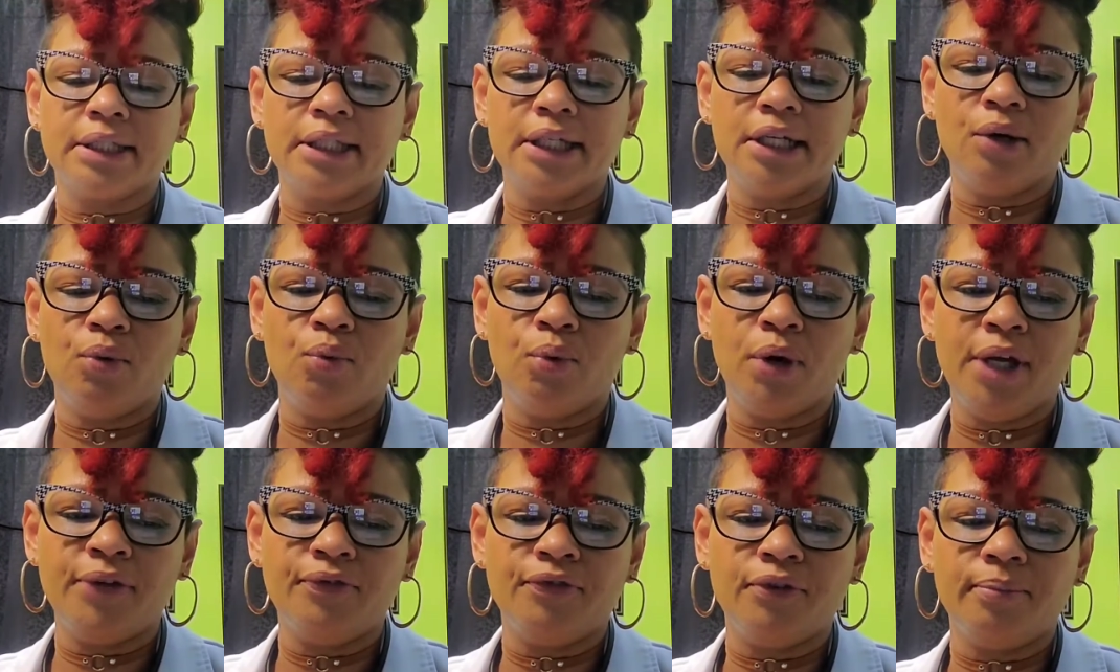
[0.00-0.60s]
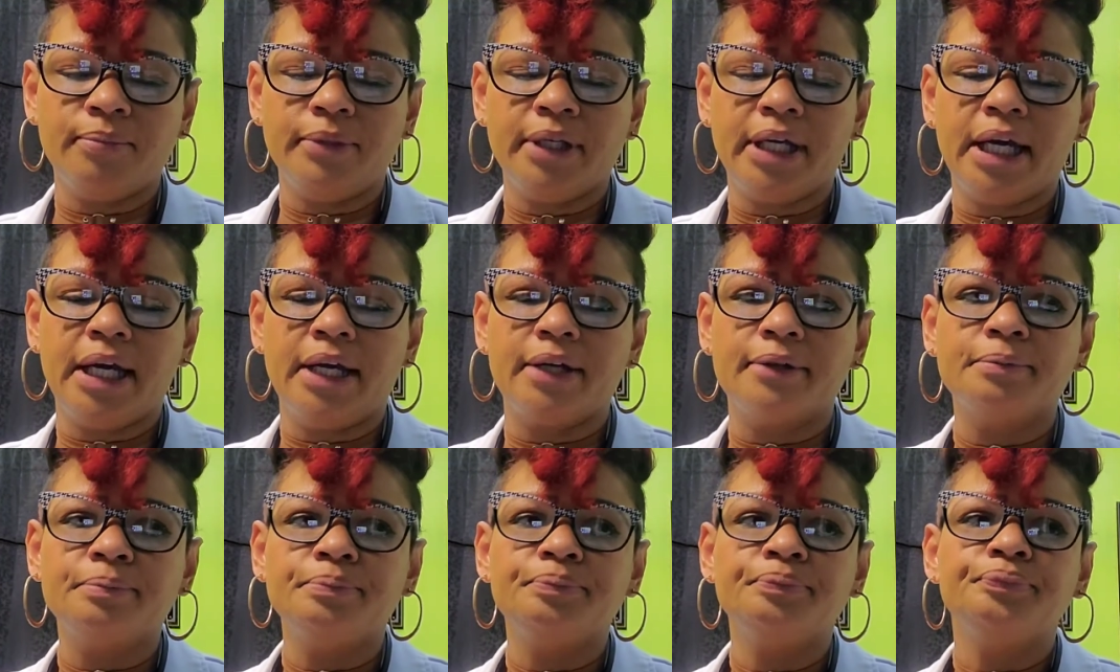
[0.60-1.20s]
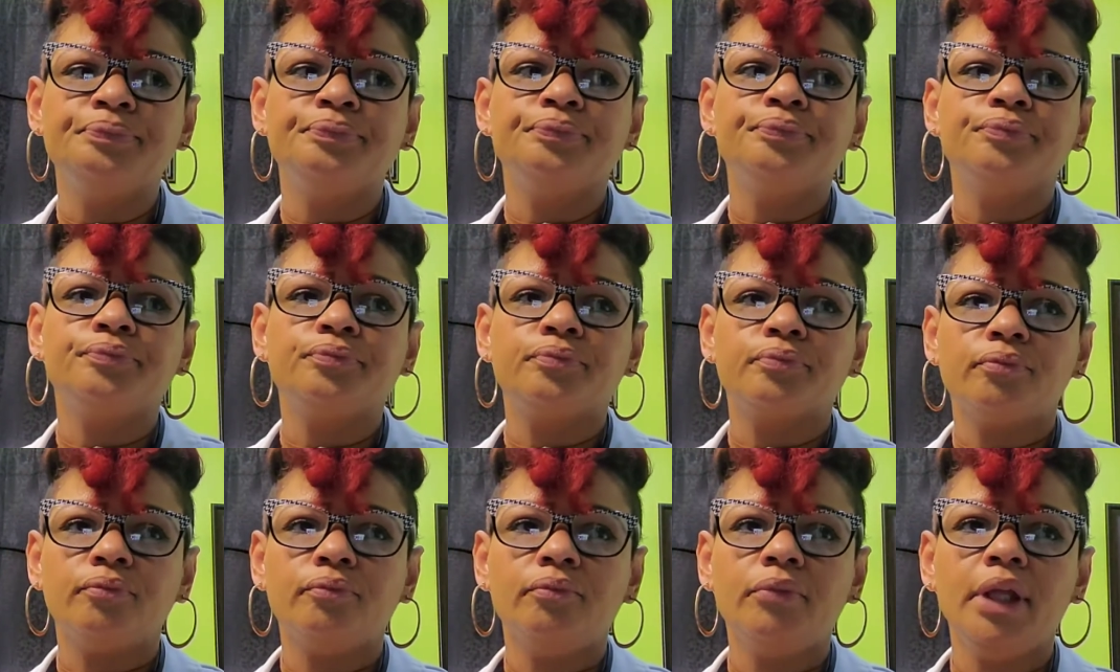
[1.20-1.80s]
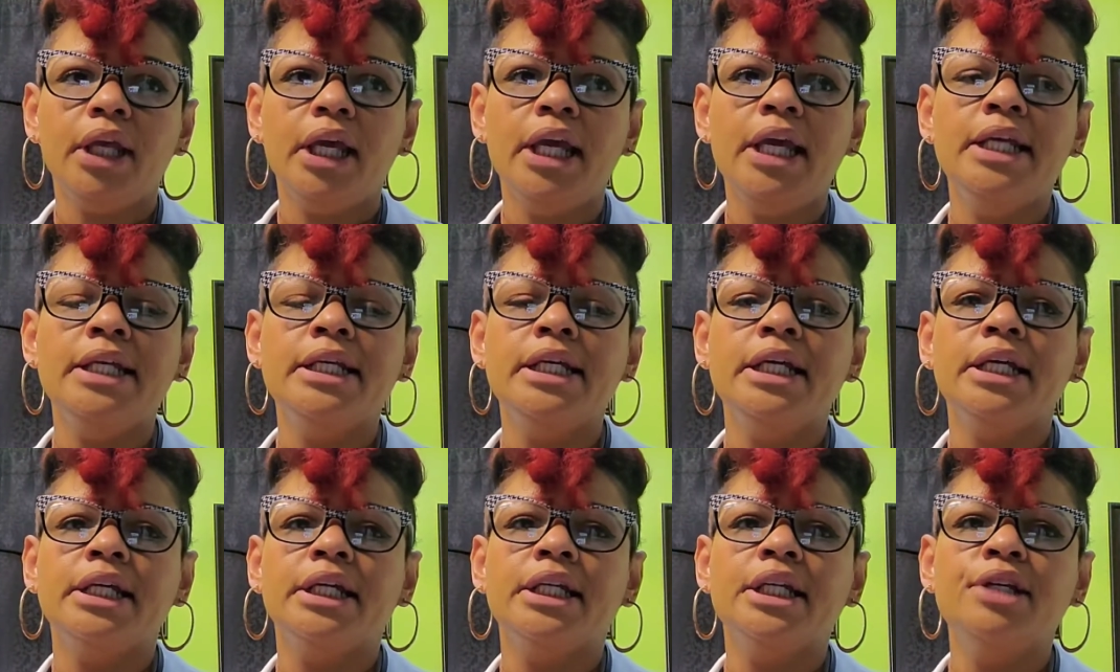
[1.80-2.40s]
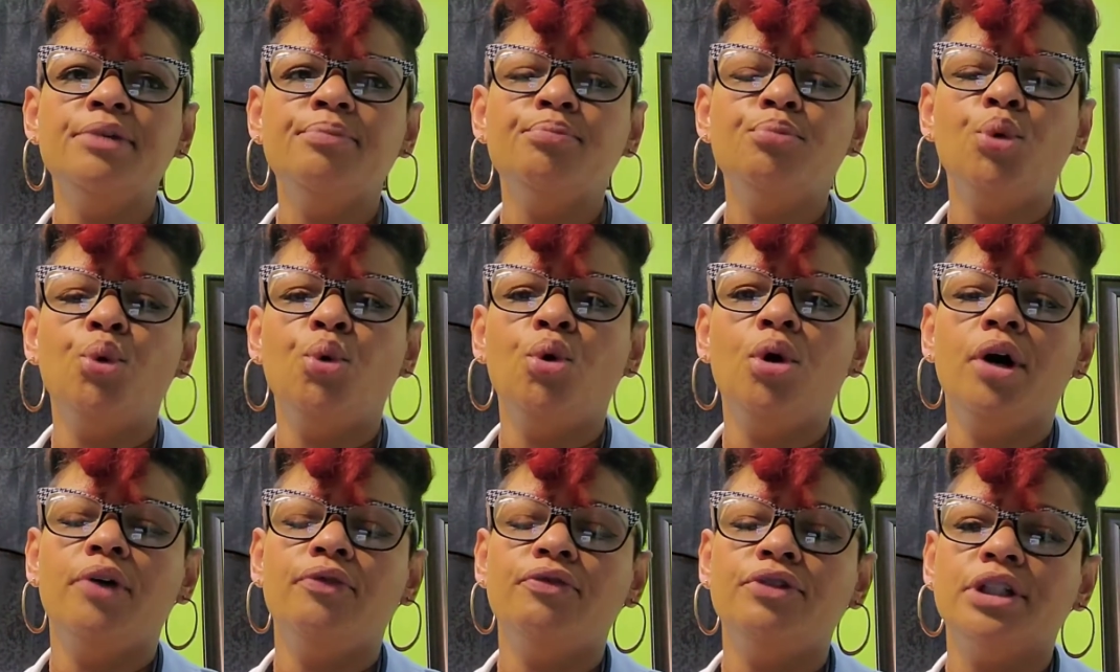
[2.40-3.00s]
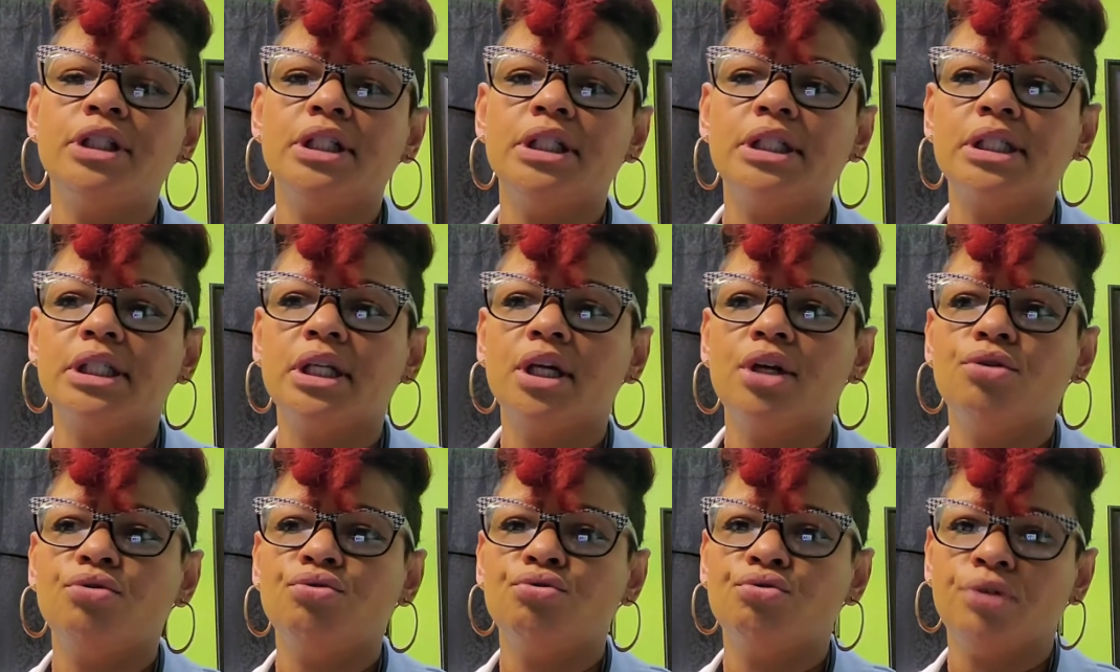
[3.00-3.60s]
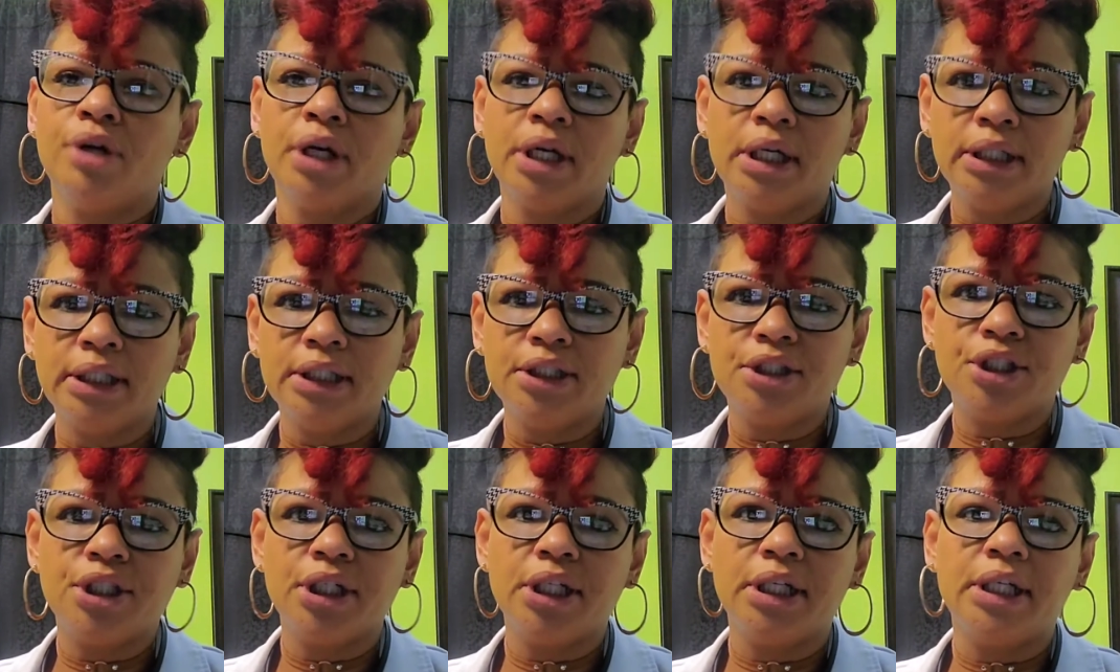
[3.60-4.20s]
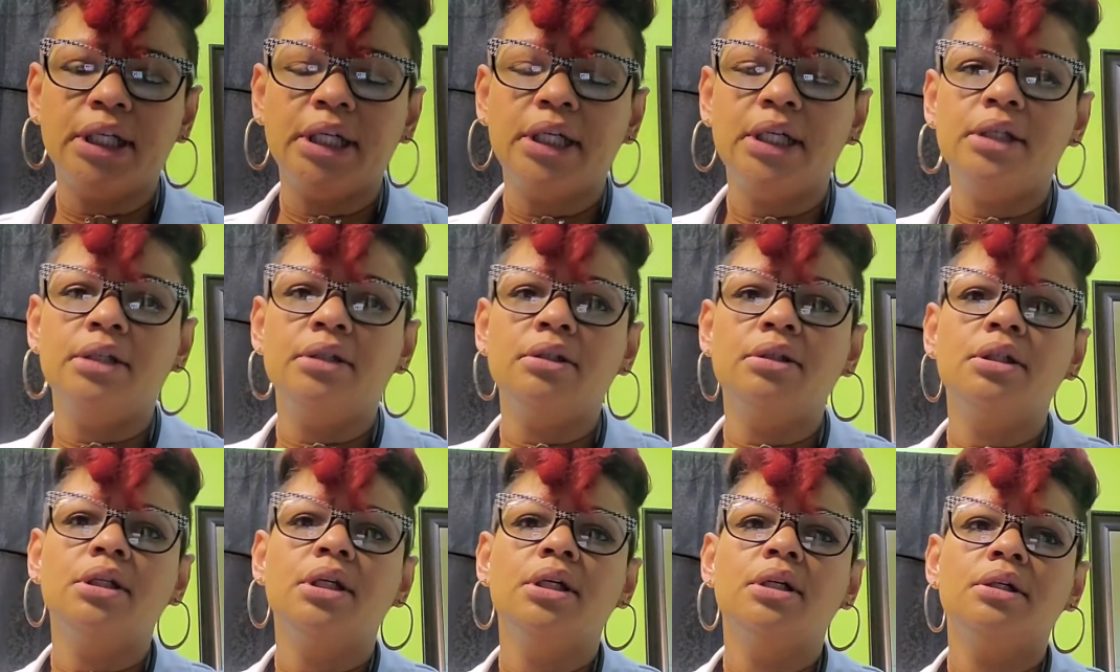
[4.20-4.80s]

away from that, and then get more of just regular chicken,